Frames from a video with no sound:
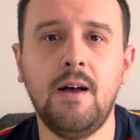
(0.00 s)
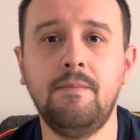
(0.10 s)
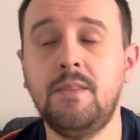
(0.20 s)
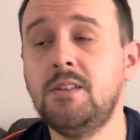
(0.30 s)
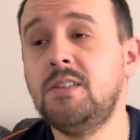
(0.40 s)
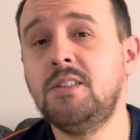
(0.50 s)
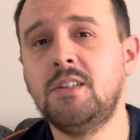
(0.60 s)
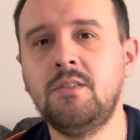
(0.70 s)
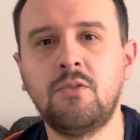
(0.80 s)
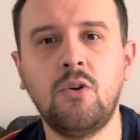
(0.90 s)
This season,
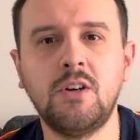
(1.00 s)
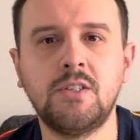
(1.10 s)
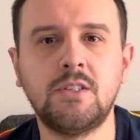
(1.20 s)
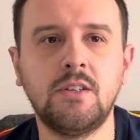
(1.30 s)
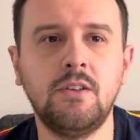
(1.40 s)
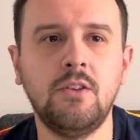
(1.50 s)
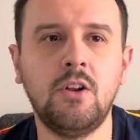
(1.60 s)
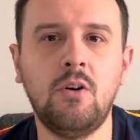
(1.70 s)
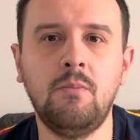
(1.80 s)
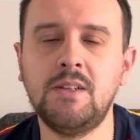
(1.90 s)
of course,
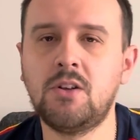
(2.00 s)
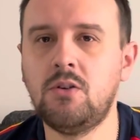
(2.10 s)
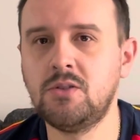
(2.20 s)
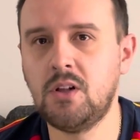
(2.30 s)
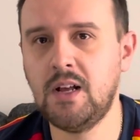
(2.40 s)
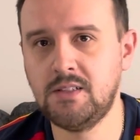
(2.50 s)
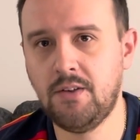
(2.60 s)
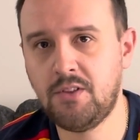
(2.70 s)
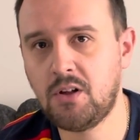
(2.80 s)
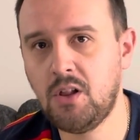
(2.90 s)
Mesut Ozil has left
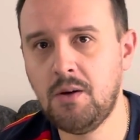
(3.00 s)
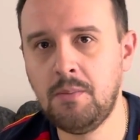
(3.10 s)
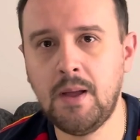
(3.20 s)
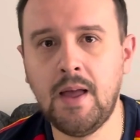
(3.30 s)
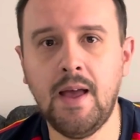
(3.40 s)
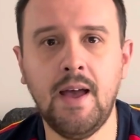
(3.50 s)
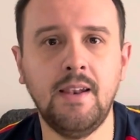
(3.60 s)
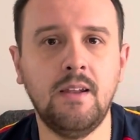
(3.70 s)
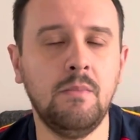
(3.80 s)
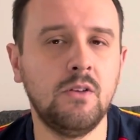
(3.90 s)
the club, and
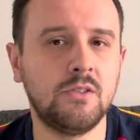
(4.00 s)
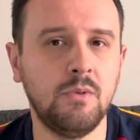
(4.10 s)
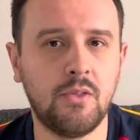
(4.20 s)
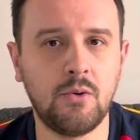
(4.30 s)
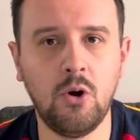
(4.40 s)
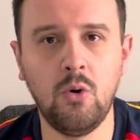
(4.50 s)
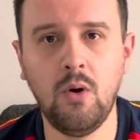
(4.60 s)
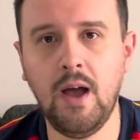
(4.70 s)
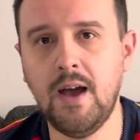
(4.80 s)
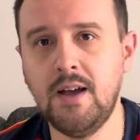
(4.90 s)
Emil Smith-Rowe
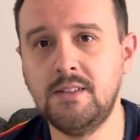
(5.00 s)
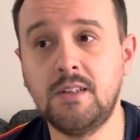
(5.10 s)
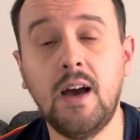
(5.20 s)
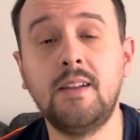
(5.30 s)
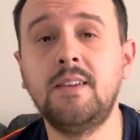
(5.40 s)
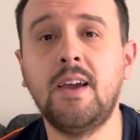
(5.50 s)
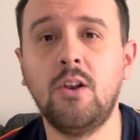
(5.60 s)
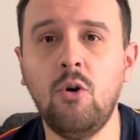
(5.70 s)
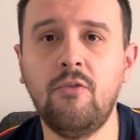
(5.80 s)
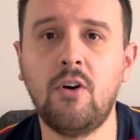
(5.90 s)
has kind of taken
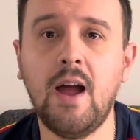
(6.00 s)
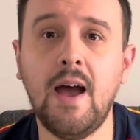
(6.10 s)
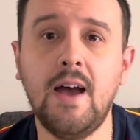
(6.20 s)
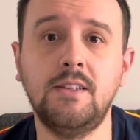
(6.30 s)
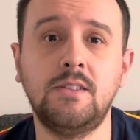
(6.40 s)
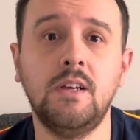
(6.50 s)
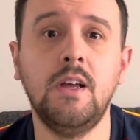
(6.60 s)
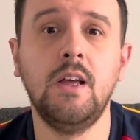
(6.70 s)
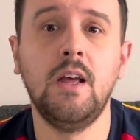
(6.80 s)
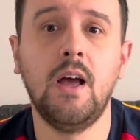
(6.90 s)
over as
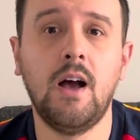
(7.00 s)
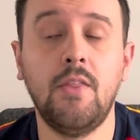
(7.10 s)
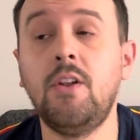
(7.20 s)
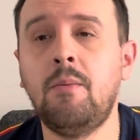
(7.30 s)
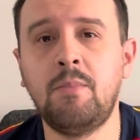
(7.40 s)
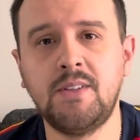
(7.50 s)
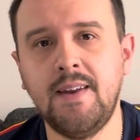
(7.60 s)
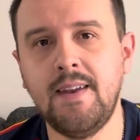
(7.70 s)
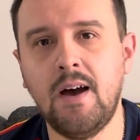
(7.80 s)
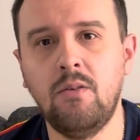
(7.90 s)
the number 10
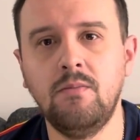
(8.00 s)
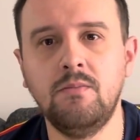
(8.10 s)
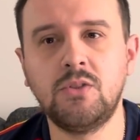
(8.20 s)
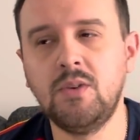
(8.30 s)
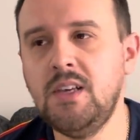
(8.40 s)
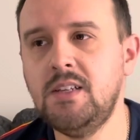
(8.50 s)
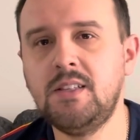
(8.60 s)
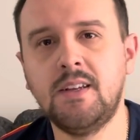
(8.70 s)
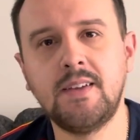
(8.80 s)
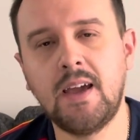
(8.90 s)
now. So he's the
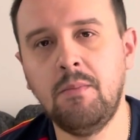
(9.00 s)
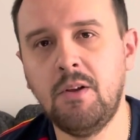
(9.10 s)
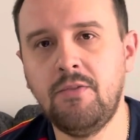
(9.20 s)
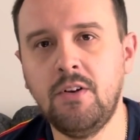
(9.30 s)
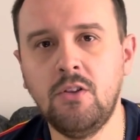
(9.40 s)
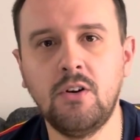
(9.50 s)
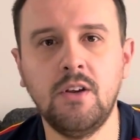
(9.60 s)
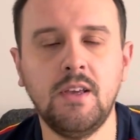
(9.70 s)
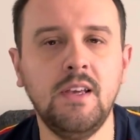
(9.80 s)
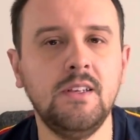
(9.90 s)
attacking midfielder.
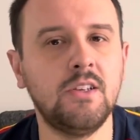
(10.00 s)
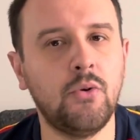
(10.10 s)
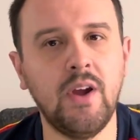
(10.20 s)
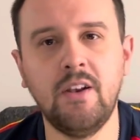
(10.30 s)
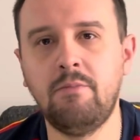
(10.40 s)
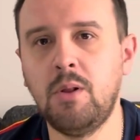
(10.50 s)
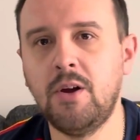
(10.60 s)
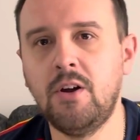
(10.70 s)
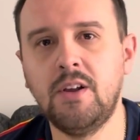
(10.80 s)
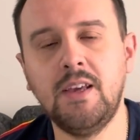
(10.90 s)
He's the creative
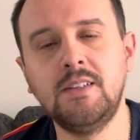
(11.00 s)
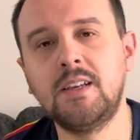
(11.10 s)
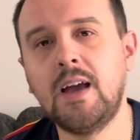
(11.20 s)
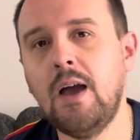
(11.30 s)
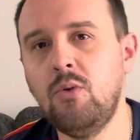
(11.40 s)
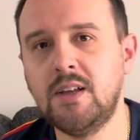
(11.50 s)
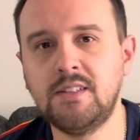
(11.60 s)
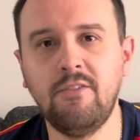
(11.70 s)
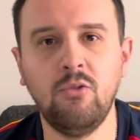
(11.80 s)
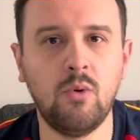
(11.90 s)
player. He's the guy who gets
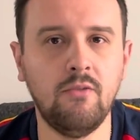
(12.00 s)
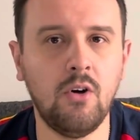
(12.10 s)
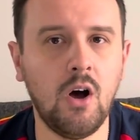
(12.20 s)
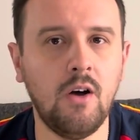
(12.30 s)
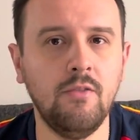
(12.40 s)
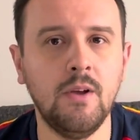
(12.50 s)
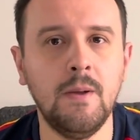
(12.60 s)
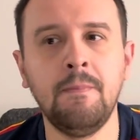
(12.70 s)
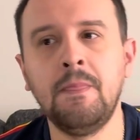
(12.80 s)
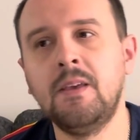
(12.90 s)
everyone involved.
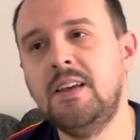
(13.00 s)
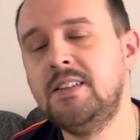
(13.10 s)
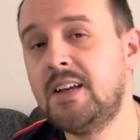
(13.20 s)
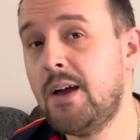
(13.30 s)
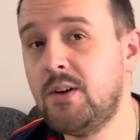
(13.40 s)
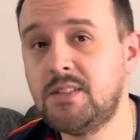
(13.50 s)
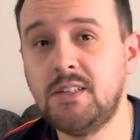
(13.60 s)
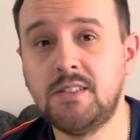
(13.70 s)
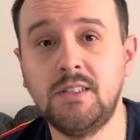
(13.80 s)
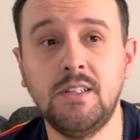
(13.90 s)
He's the guy who gets the
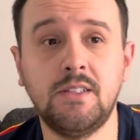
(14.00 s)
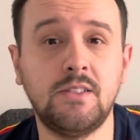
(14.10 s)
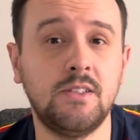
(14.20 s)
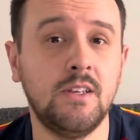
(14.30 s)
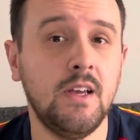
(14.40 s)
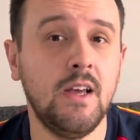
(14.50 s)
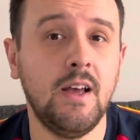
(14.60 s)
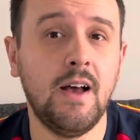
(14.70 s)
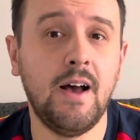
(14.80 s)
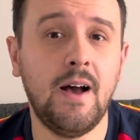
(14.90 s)
assists.
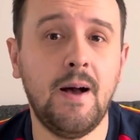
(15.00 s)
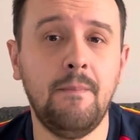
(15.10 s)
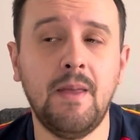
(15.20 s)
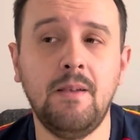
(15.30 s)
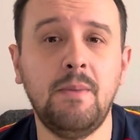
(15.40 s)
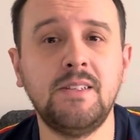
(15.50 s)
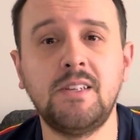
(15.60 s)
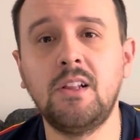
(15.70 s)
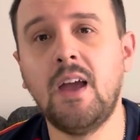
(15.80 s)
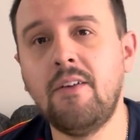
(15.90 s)
And
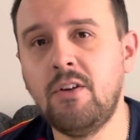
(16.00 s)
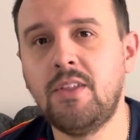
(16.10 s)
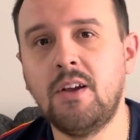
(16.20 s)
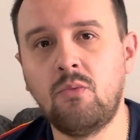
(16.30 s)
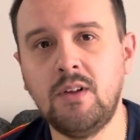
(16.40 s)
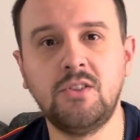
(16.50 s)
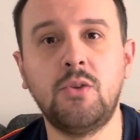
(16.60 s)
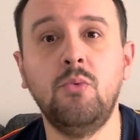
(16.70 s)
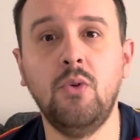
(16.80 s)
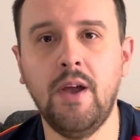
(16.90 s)
basically everything runs
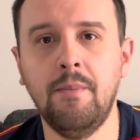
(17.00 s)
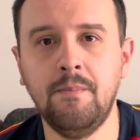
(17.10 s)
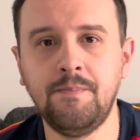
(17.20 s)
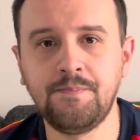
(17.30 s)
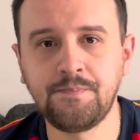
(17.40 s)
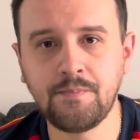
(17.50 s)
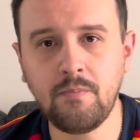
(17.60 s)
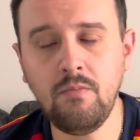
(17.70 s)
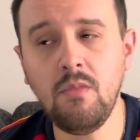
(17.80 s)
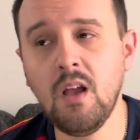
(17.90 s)
through him
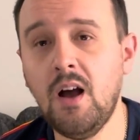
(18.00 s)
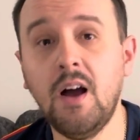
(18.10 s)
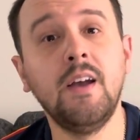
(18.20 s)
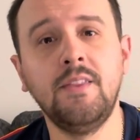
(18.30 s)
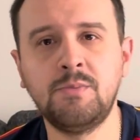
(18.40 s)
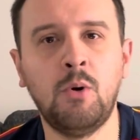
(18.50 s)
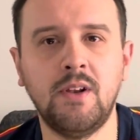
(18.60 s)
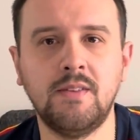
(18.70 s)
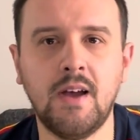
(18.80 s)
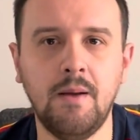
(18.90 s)
in this point in
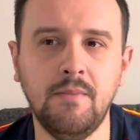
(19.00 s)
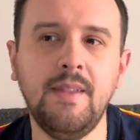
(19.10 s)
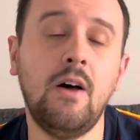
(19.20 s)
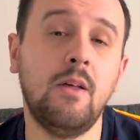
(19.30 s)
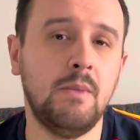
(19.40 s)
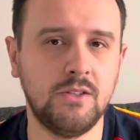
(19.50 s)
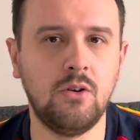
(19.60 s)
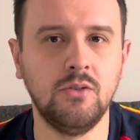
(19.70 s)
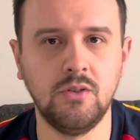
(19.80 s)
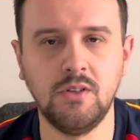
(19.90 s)
time, now that Mesut
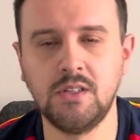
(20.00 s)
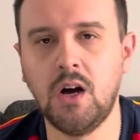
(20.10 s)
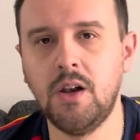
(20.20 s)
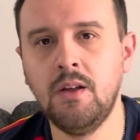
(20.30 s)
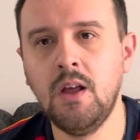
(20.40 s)
Ozil is gone.